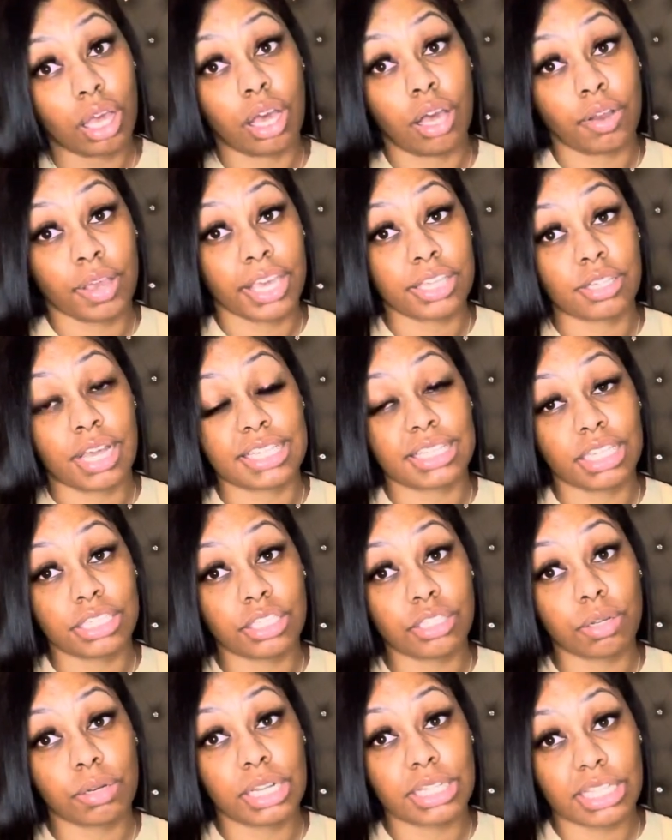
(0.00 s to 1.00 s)
Okay, so I
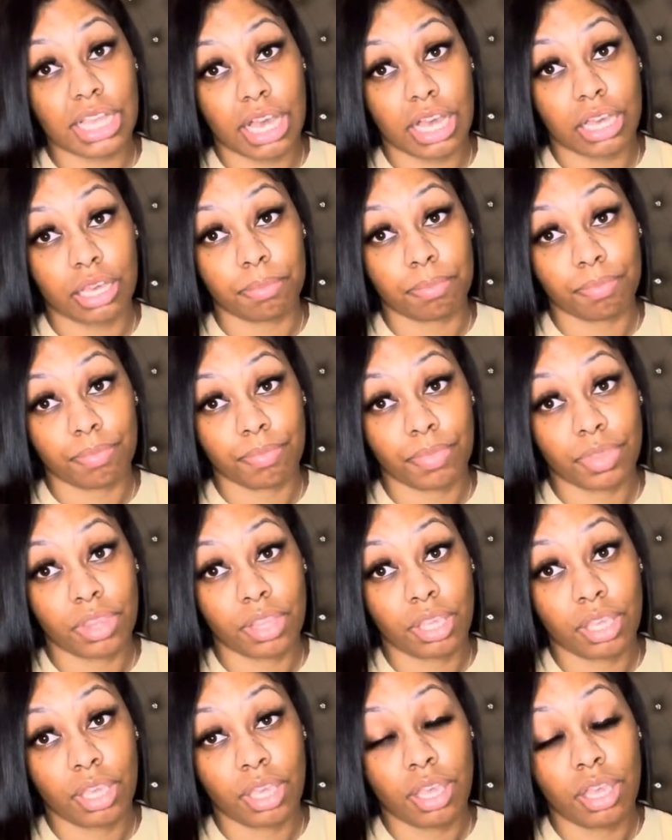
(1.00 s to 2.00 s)
touched on the time.
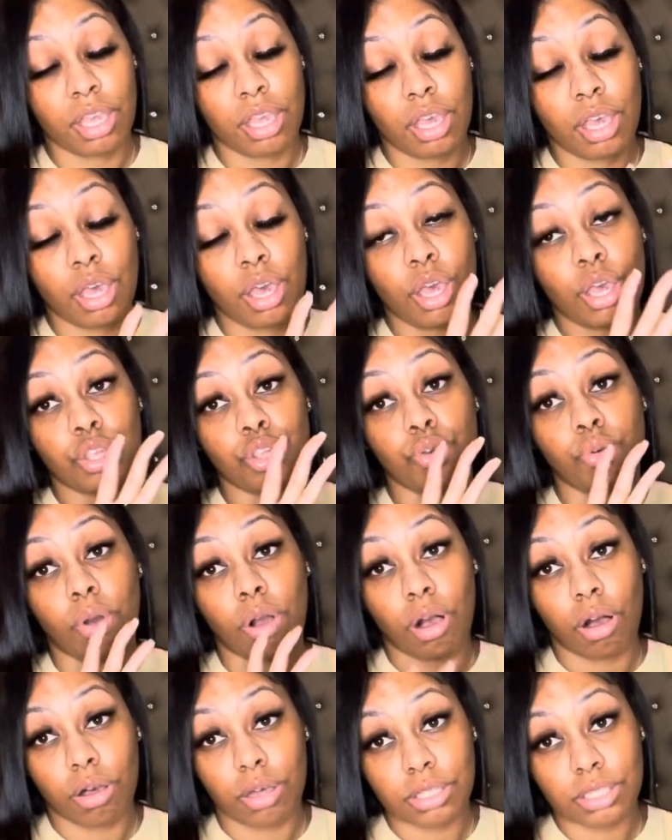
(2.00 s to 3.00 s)
You
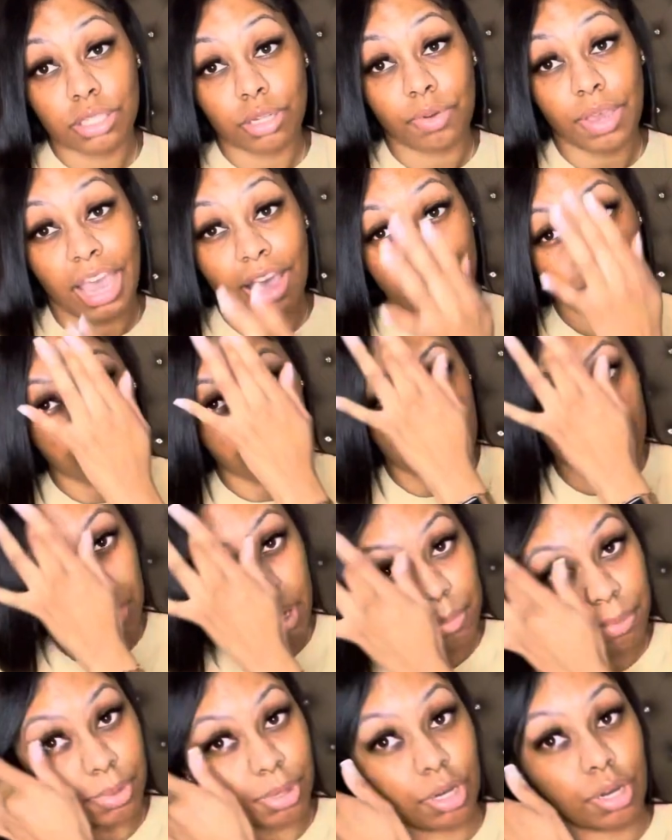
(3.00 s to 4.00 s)
also have to
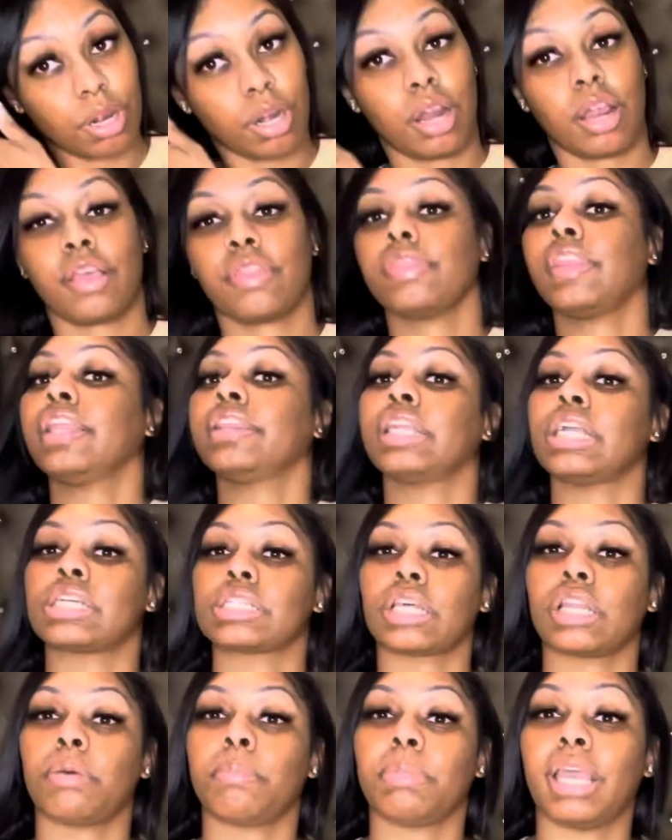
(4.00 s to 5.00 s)
remember that there's
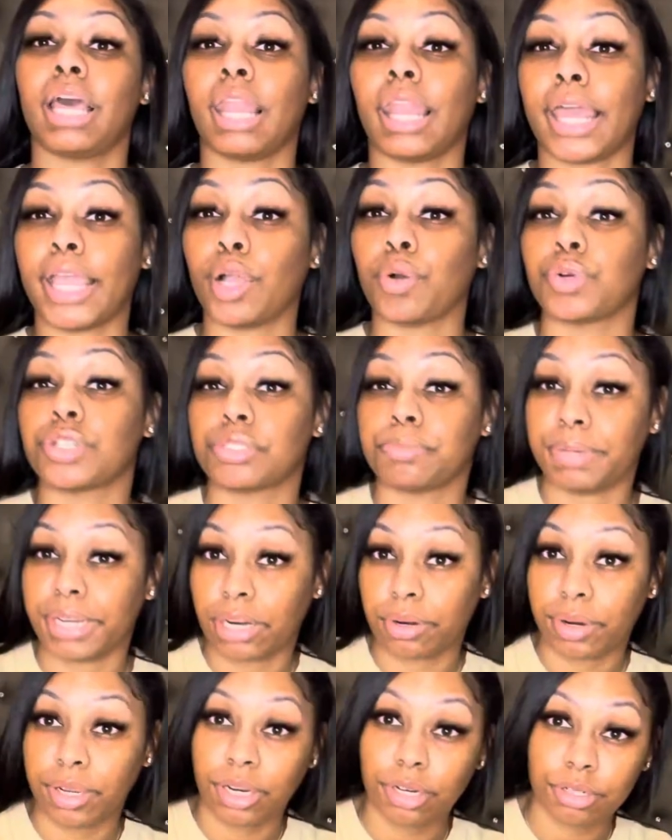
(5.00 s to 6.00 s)
going to be a language
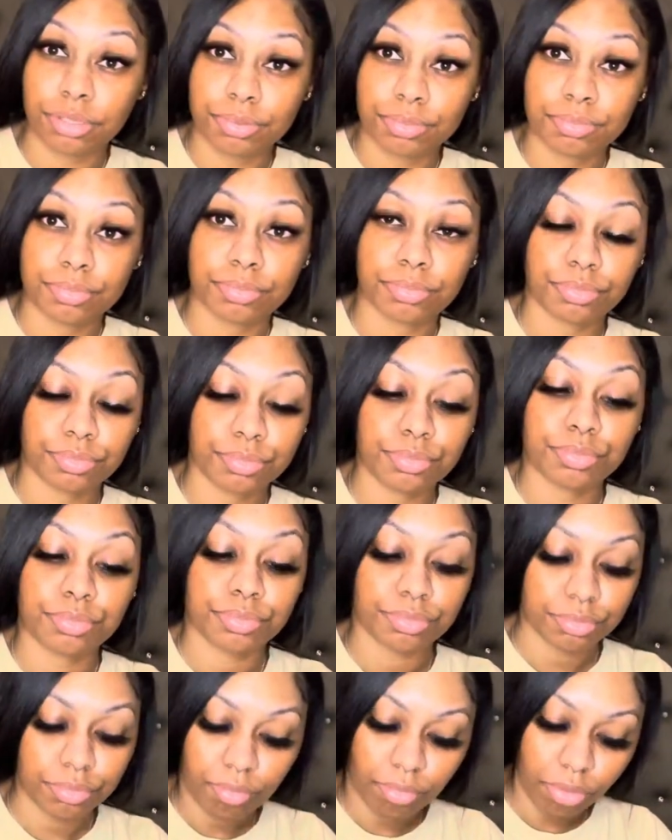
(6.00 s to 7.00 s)
barrier.
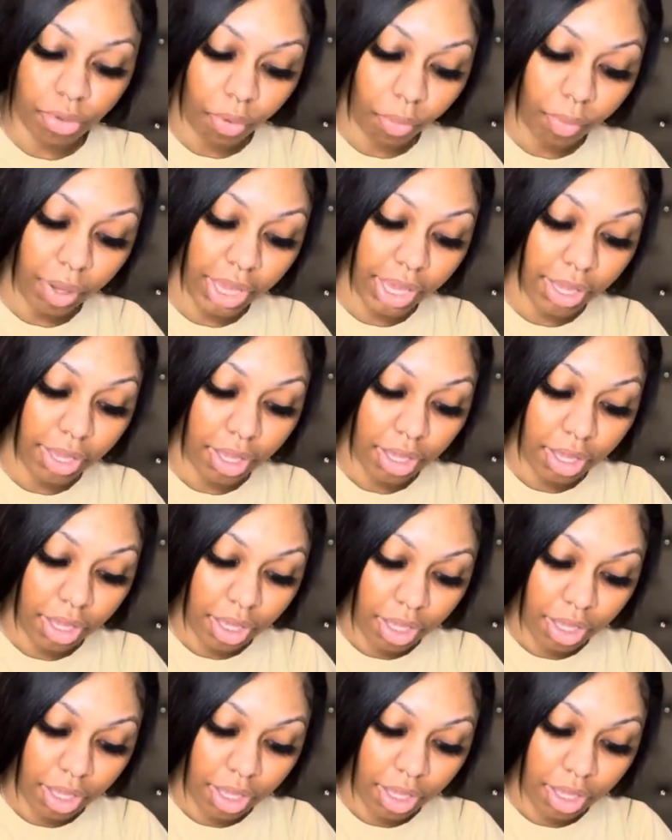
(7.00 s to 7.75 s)
Okay.